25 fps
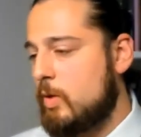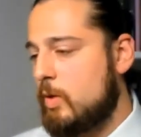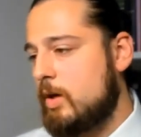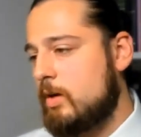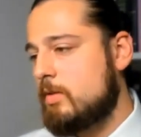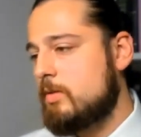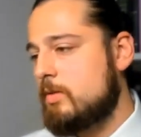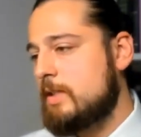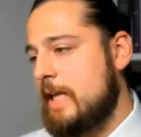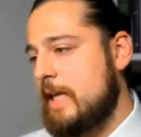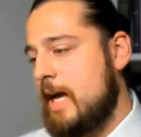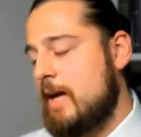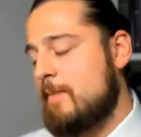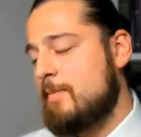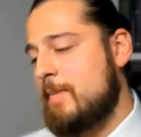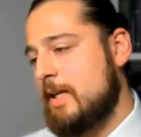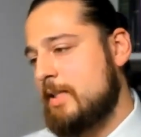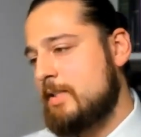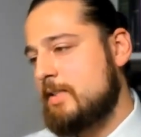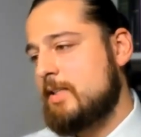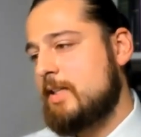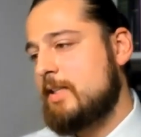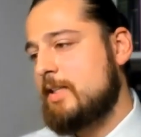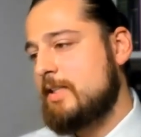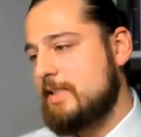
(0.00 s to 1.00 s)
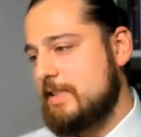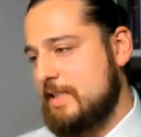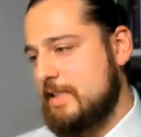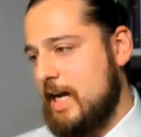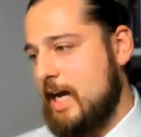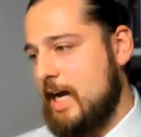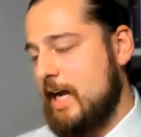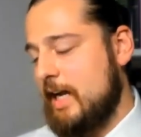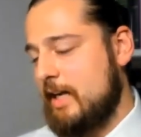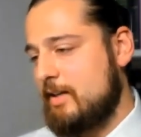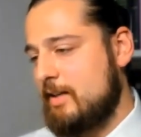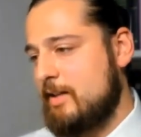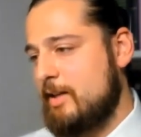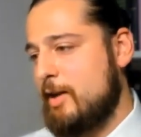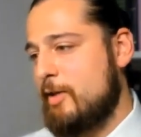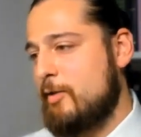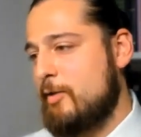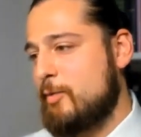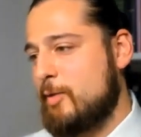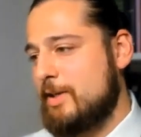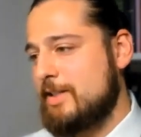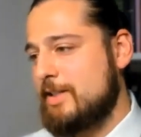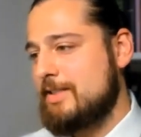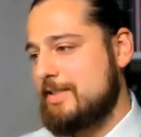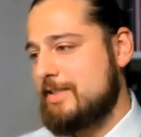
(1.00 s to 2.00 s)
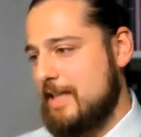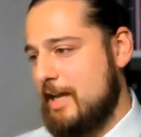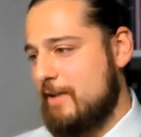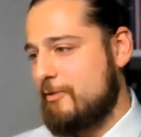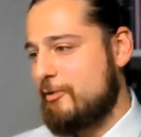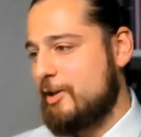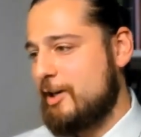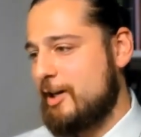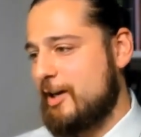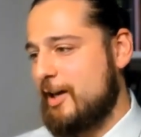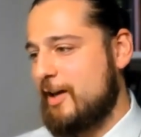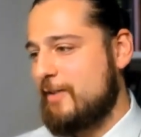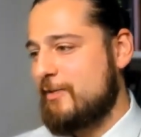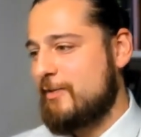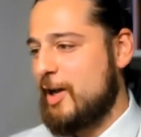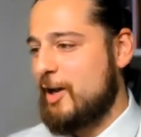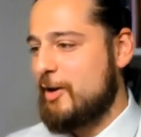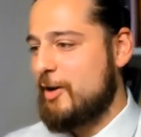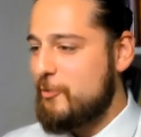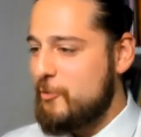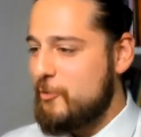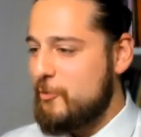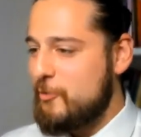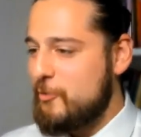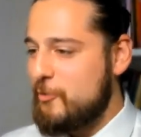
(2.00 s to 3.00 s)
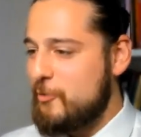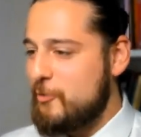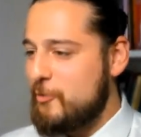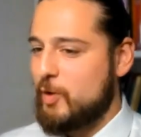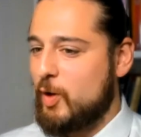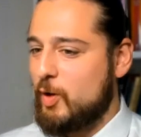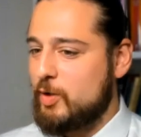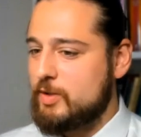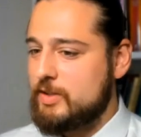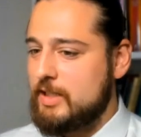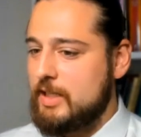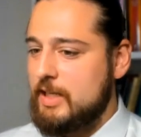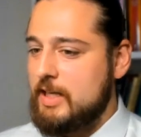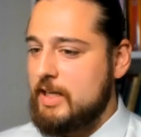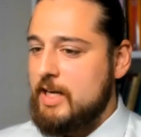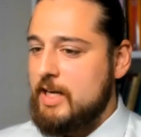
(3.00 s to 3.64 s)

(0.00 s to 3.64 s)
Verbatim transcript: Well, yeah, my son is nine, the other one is seven, and I've got a four year old.